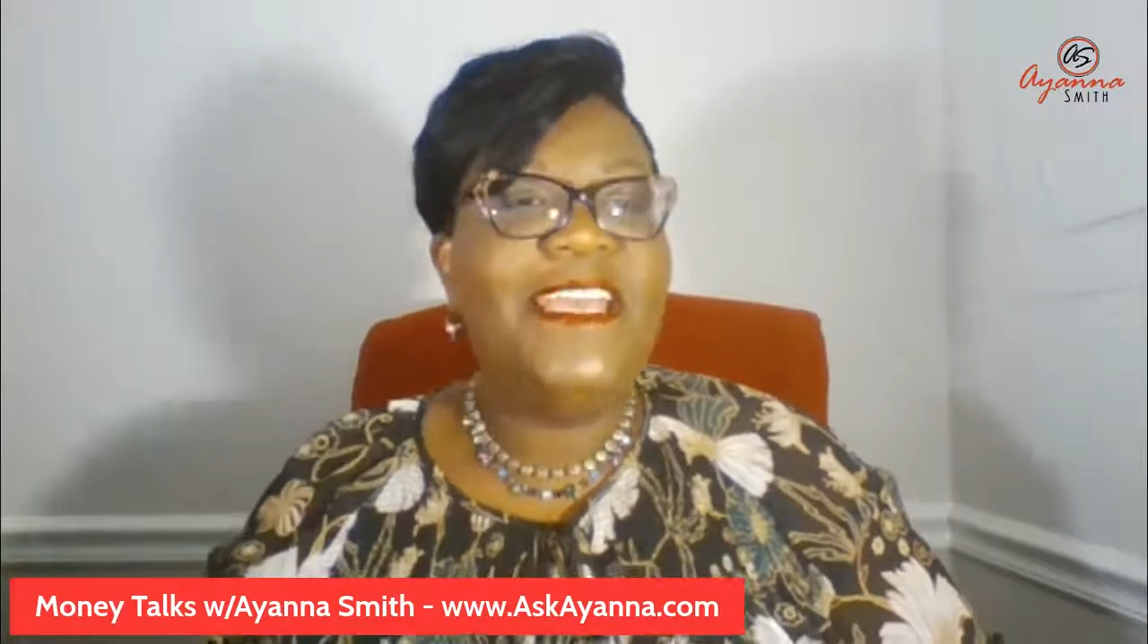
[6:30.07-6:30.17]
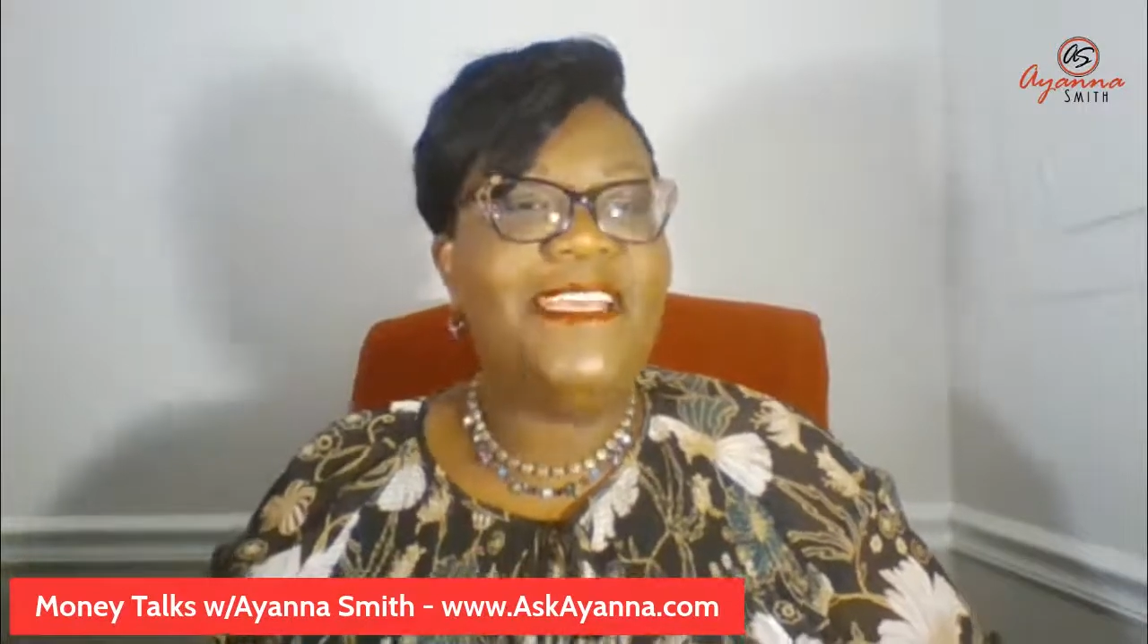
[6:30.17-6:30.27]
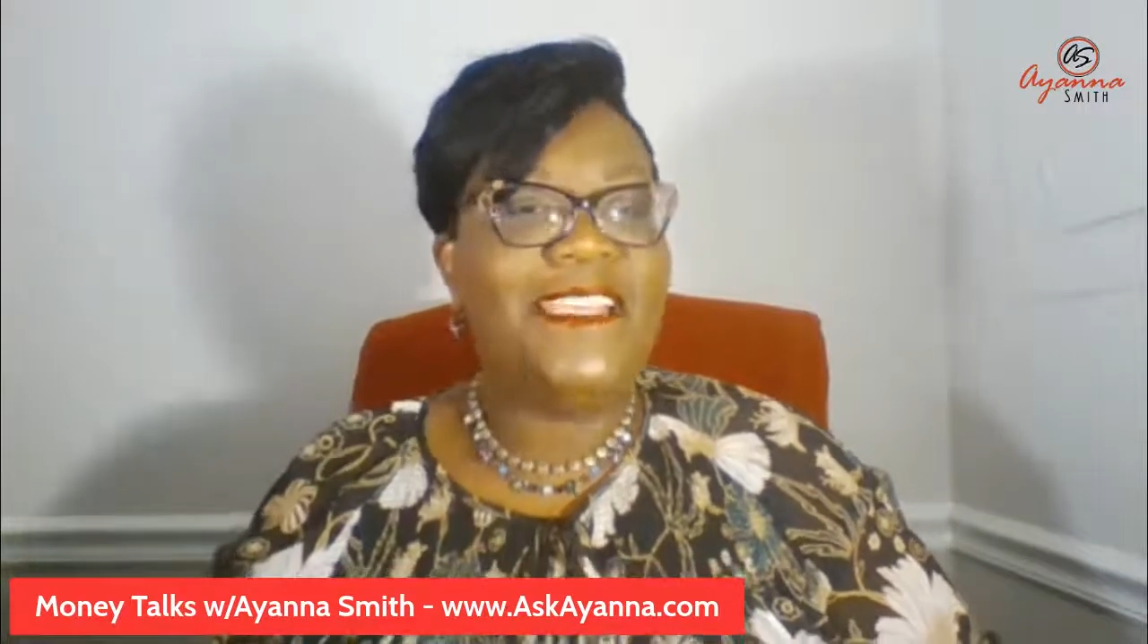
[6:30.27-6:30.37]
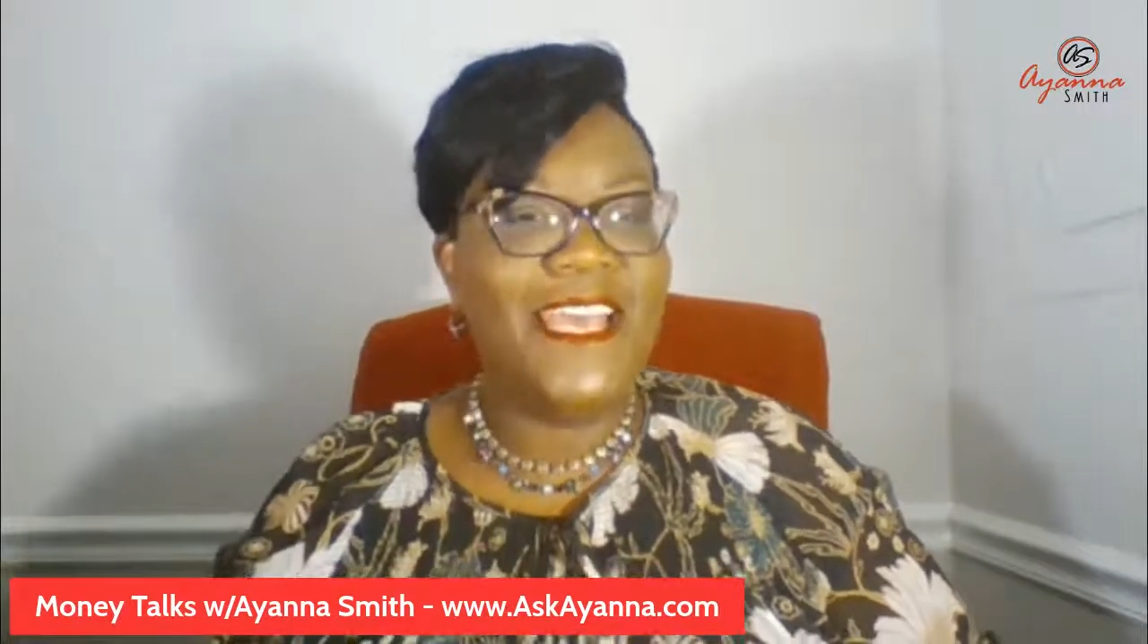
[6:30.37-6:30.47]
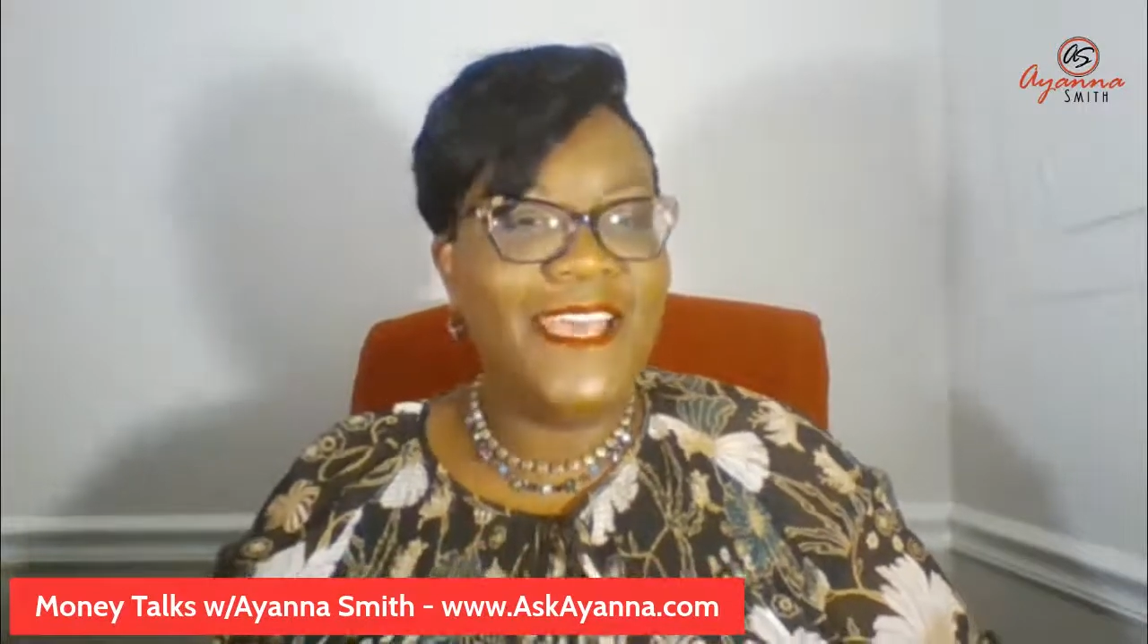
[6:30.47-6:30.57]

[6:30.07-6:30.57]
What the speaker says: is